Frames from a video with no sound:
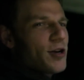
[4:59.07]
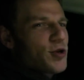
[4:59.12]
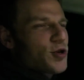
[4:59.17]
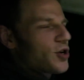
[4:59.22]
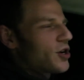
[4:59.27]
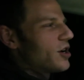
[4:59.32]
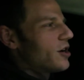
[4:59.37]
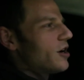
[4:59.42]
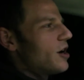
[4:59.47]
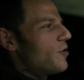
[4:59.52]

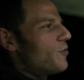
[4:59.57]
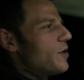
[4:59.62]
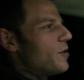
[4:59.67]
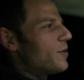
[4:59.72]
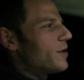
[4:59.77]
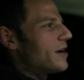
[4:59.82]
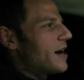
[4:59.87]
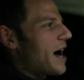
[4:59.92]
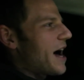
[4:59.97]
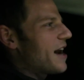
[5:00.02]
sure we
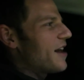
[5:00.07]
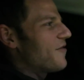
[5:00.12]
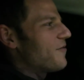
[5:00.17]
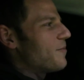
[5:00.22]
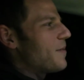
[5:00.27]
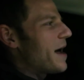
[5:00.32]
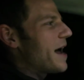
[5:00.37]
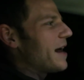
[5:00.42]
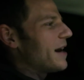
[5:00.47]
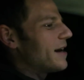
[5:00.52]
would not have
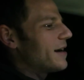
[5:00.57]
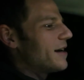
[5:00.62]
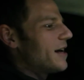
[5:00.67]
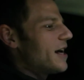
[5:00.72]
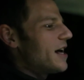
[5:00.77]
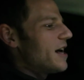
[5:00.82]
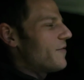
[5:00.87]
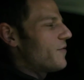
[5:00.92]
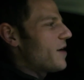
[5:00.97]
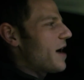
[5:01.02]
made it
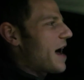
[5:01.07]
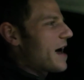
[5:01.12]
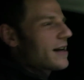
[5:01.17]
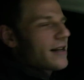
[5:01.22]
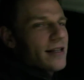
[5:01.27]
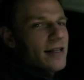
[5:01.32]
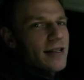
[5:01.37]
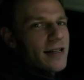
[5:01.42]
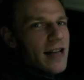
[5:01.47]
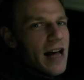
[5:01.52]
if we
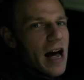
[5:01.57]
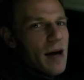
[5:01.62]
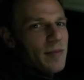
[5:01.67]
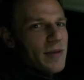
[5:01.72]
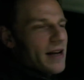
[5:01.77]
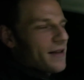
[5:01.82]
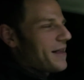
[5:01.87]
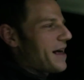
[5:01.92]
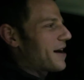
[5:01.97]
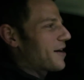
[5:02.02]
hadn't stopped
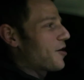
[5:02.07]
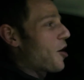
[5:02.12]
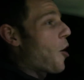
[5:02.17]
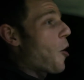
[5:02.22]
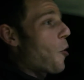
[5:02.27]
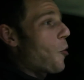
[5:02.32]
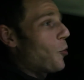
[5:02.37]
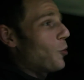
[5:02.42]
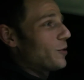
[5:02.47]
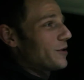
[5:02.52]
at that
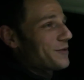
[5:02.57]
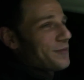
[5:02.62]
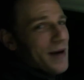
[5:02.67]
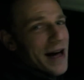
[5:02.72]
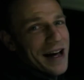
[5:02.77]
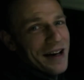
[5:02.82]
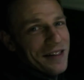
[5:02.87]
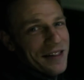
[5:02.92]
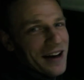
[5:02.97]
Kohl's back